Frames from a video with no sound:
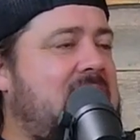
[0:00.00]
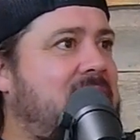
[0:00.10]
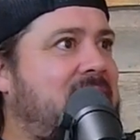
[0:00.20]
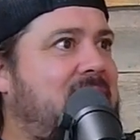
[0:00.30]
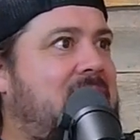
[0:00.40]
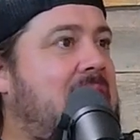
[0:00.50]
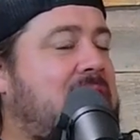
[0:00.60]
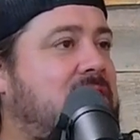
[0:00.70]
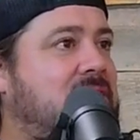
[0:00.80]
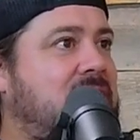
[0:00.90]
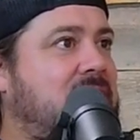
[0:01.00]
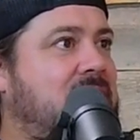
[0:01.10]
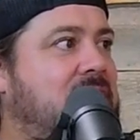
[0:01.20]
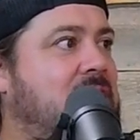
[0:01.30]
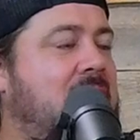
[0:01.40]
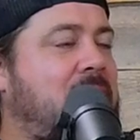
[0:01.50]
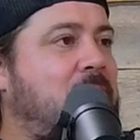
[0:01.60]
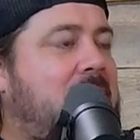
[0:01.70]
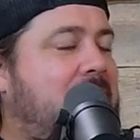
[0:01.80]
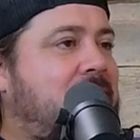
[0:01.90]
and uh, I just like uh,
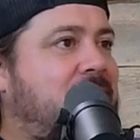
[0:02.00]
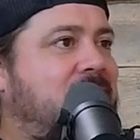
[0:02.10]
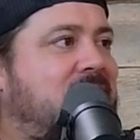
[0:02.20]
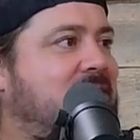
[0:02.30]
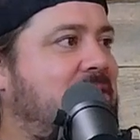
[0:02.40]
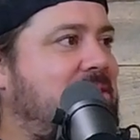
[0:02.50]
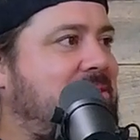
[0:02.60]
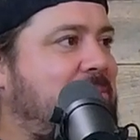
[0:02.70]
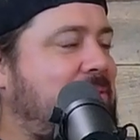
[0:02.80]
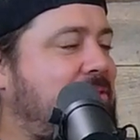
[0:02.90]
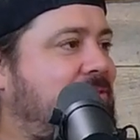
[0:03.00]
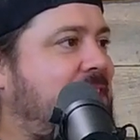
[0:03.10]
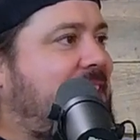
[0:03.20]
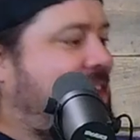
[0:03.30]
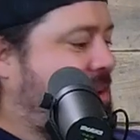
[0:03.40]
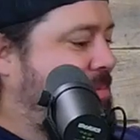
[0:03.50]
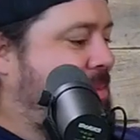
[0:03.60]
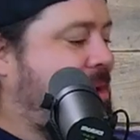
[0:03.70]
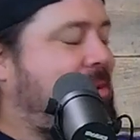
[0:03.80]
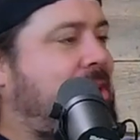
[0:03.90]
we have a certain we have a finite
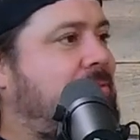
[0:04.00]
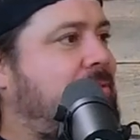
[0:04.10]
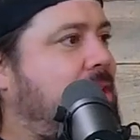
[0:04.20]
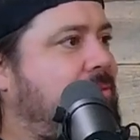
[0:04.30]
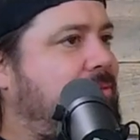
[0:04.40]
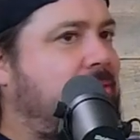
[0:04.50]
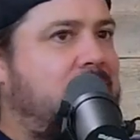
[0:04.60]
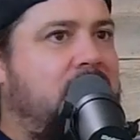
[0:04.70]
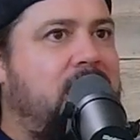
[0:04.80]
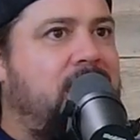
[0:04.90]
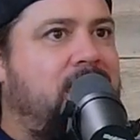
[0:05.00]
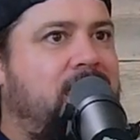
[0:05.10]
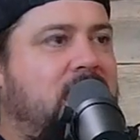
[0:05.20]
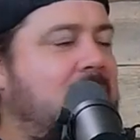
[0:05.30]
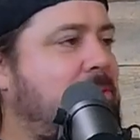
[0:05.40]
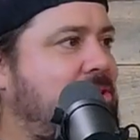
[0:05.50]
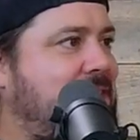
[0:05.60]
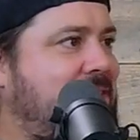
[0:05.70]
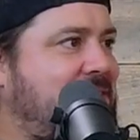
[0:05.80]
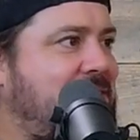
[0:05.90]
amount yeah. of, of of
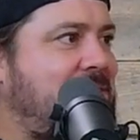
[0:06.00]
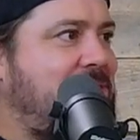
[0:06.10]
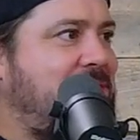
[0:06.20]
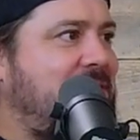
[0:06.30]
summers on this we earth. We